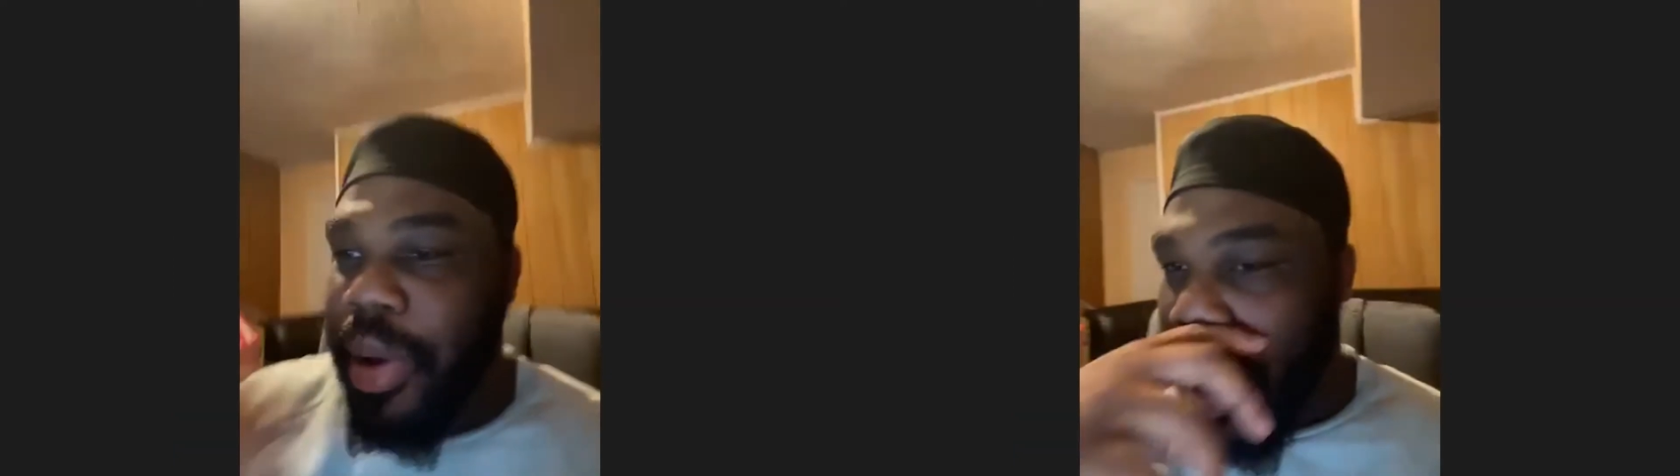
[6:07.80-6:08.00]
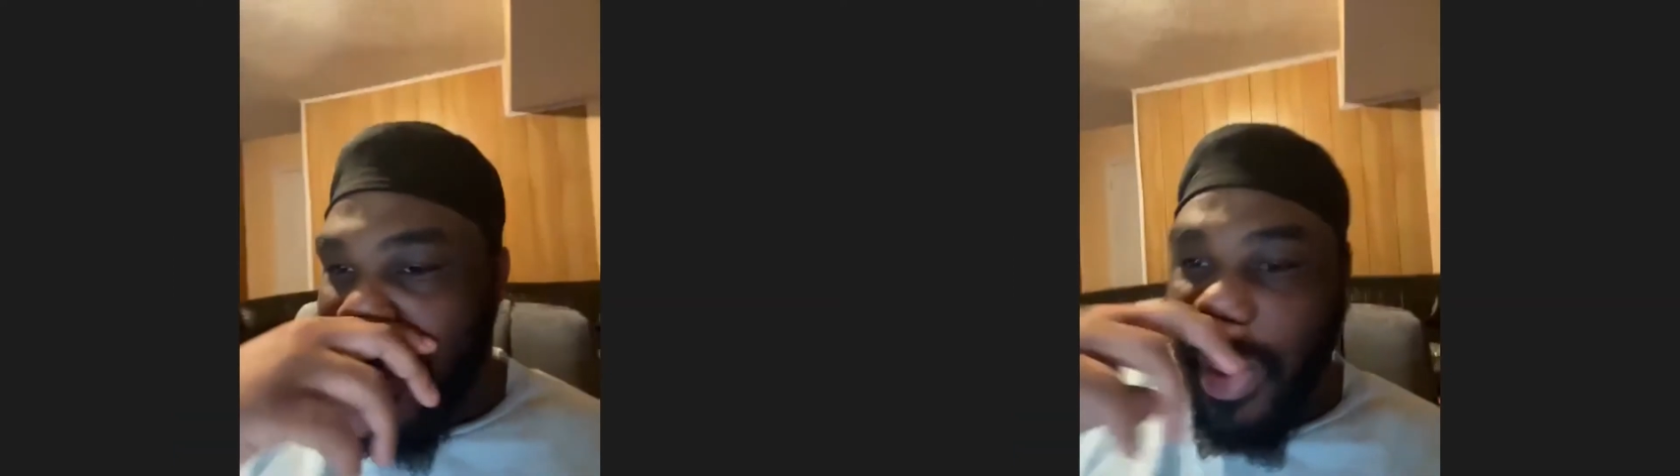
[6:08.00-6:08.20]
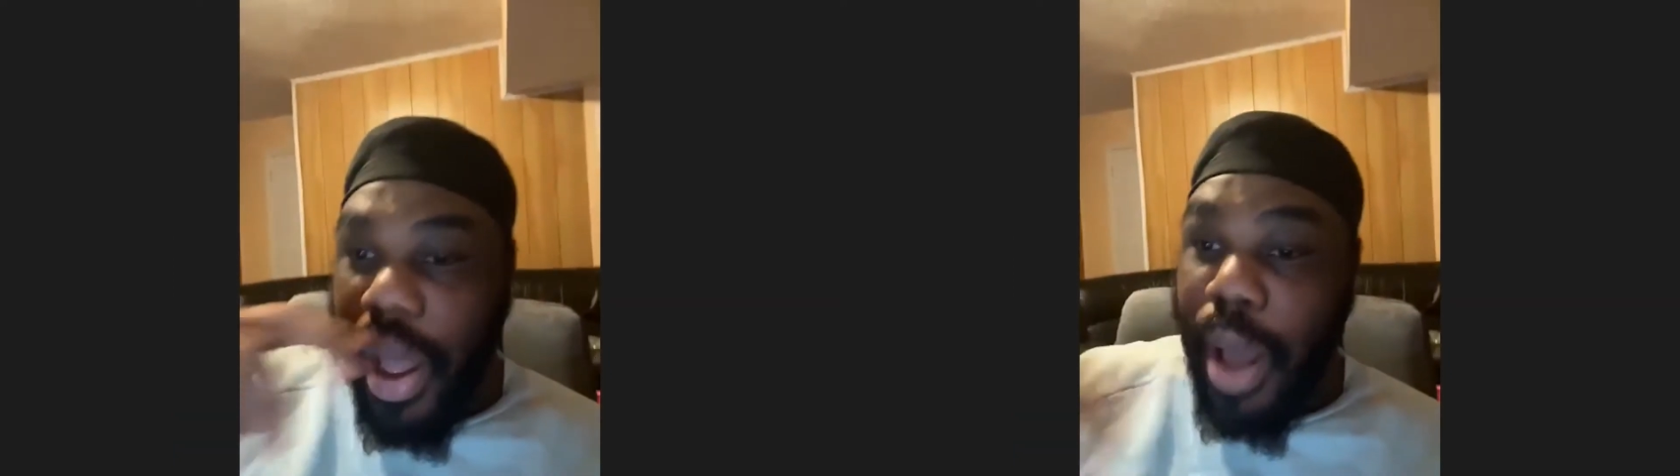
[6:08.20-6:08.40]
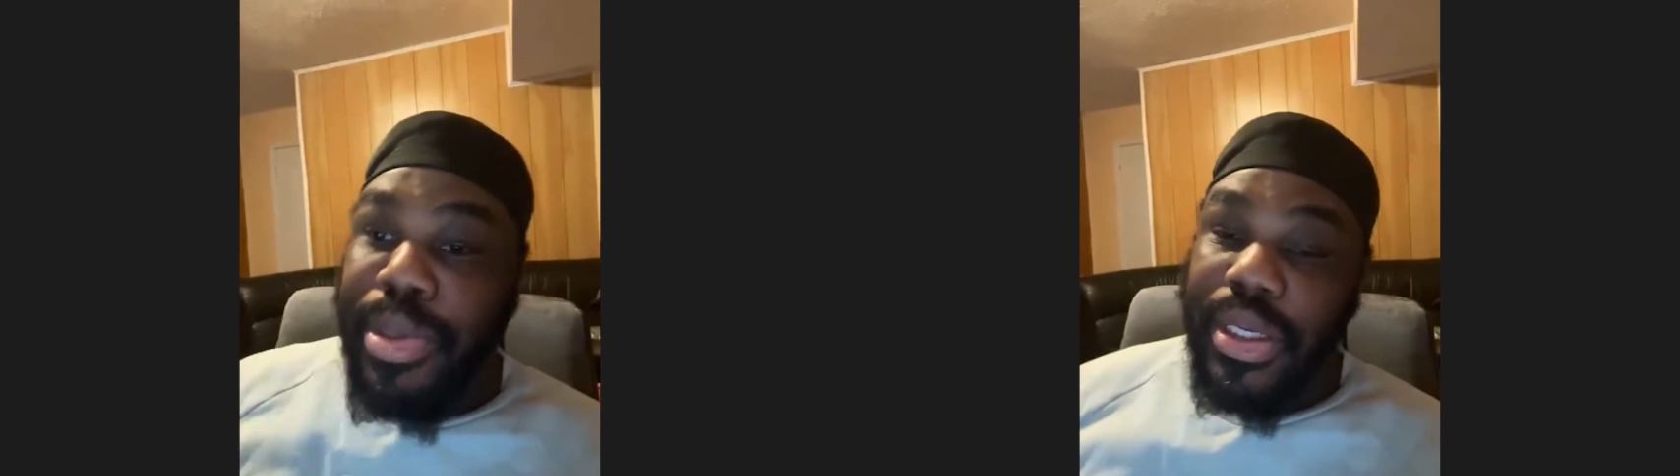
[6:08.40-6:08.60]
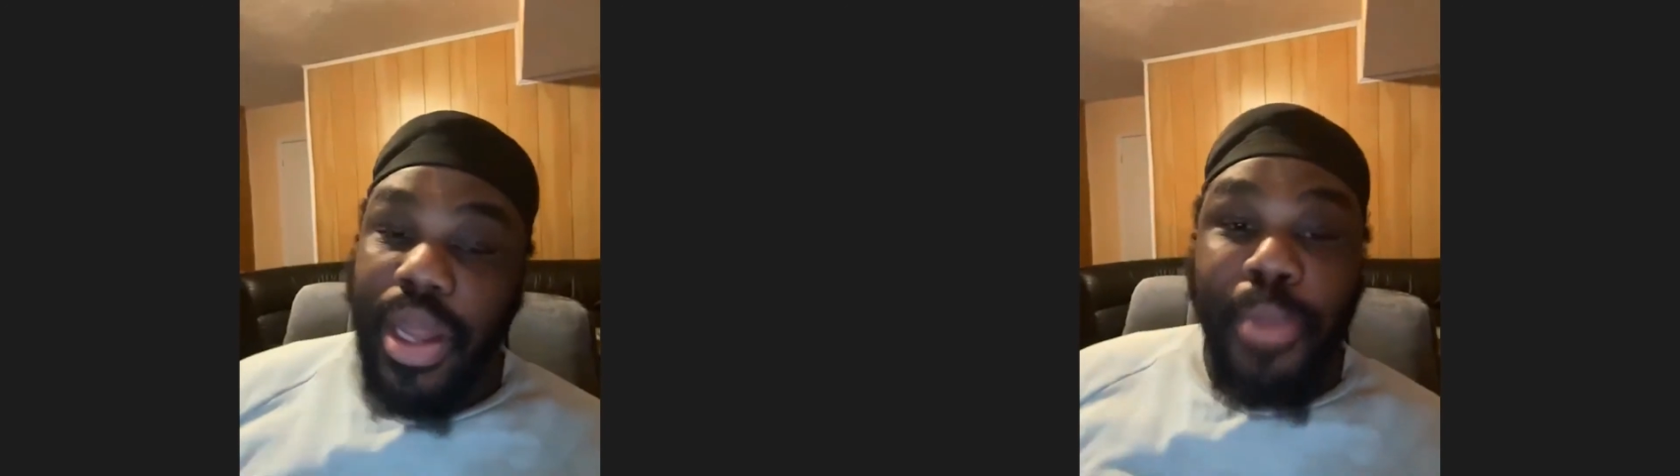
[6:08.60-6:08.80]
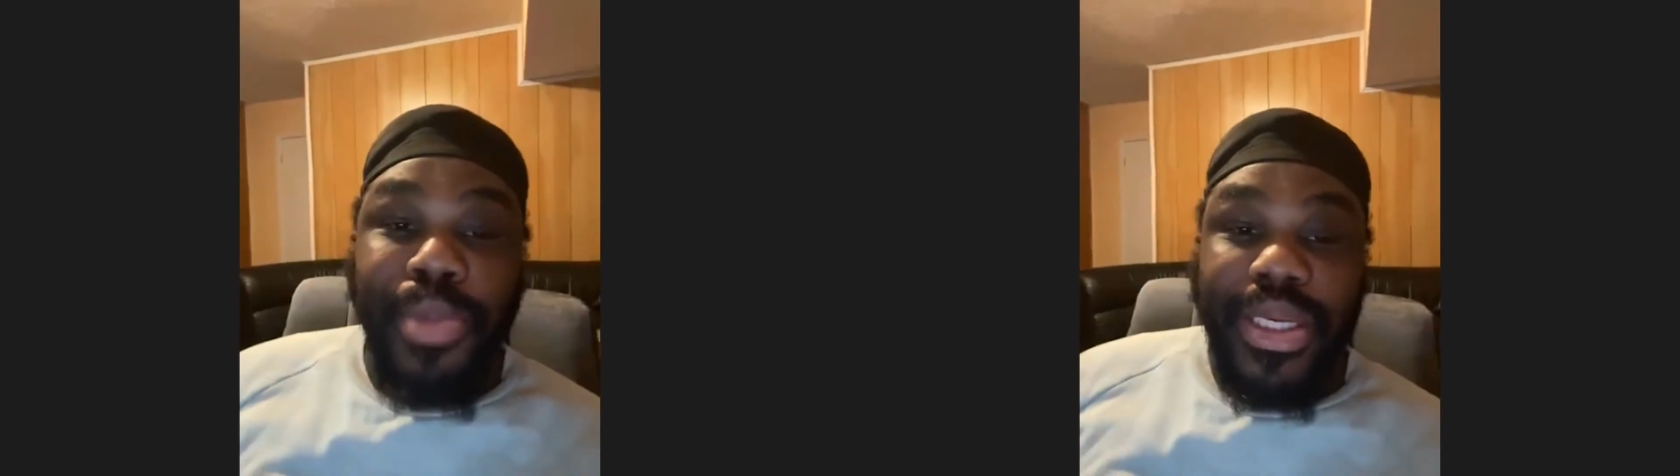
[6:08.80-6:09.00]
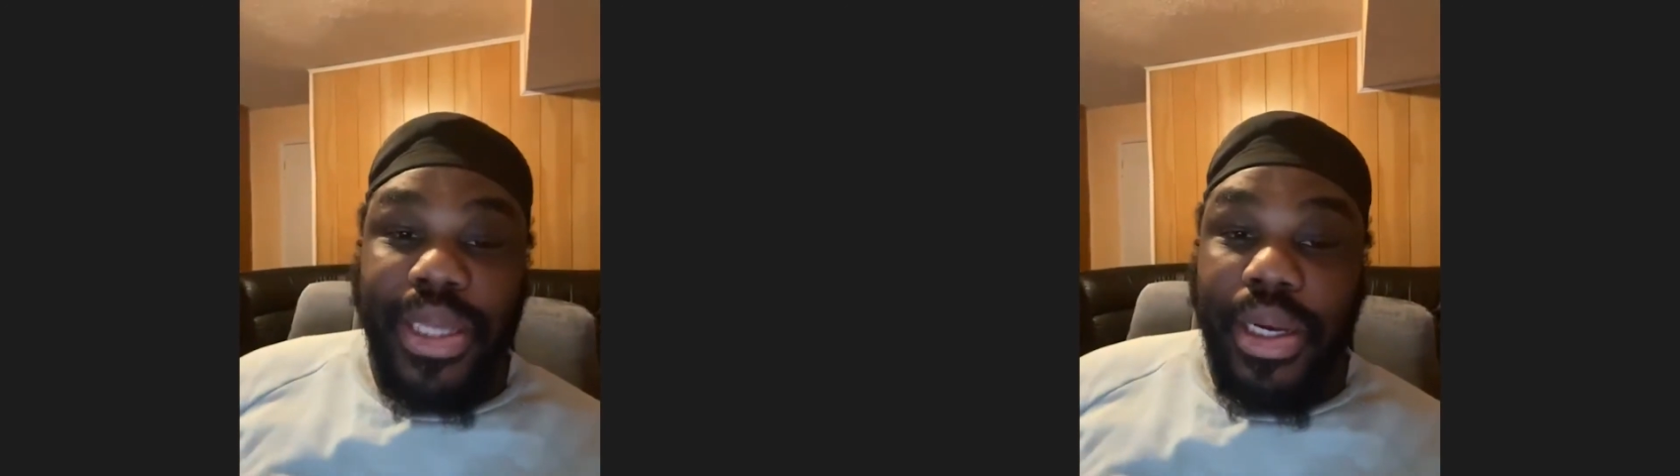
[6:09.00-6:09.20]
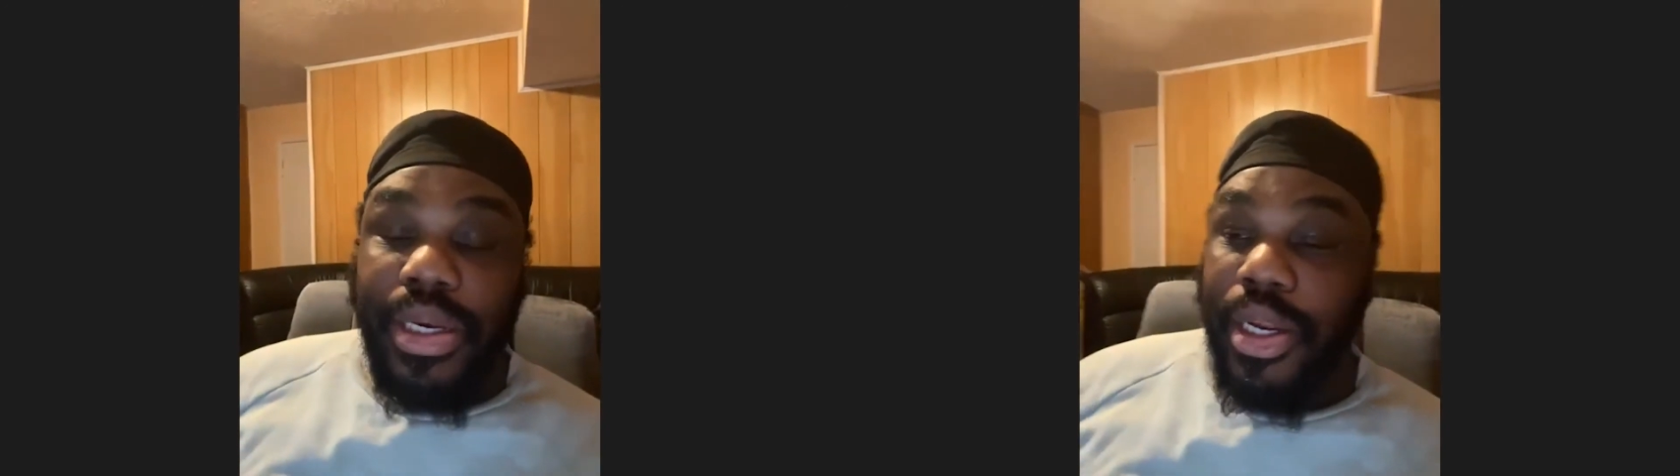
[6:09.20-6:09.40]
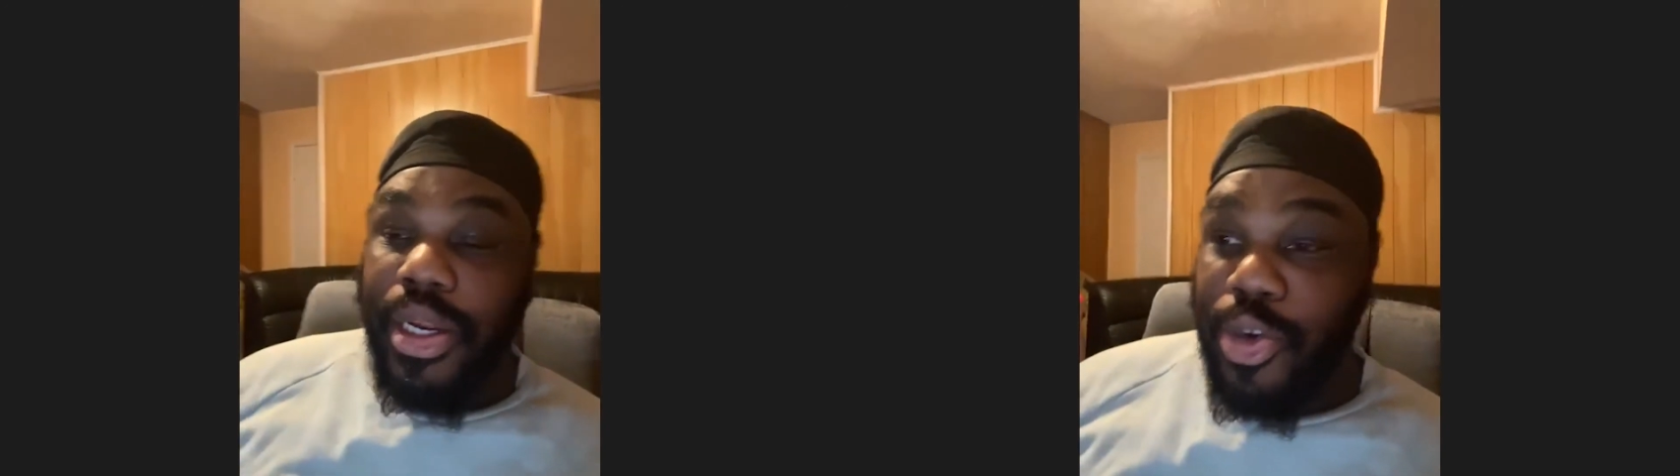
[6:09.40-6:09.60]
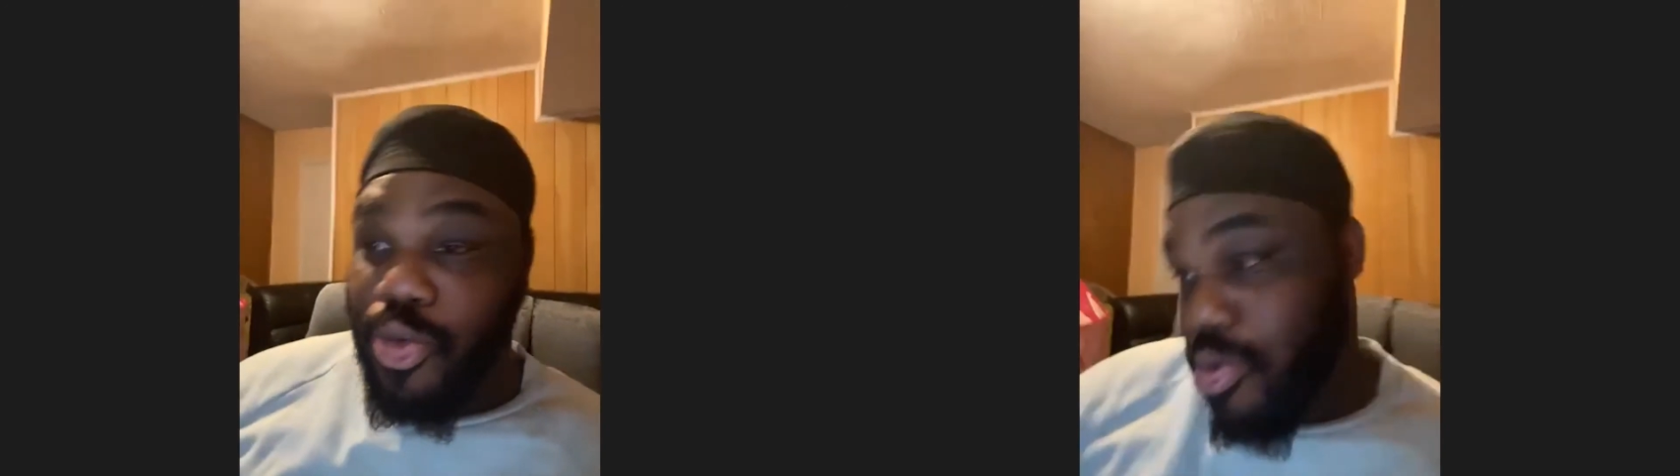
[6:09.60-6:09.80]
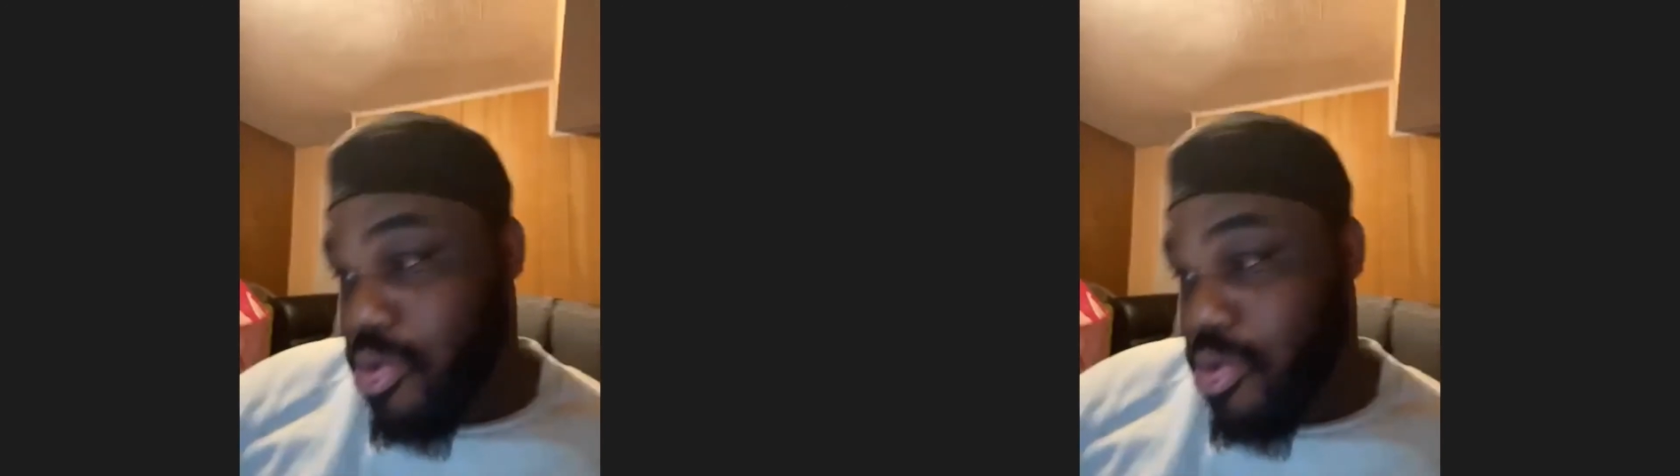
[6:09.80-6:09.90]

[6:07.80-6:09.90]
I'm gonna say this.